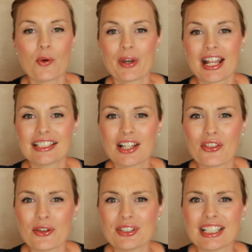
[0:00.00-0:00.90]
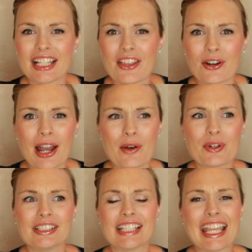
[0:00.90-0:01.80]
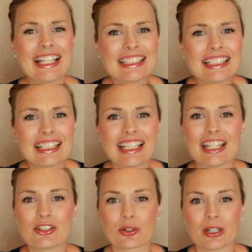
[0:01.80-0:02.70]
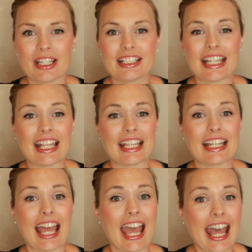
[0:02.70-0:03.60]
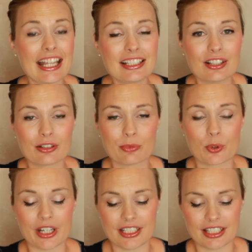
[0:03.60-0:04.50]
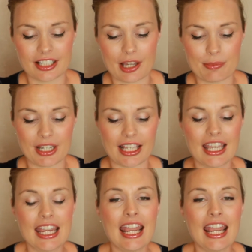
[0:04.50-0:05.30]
when I saw those together, I was instantly intrigued and had to look more into the company.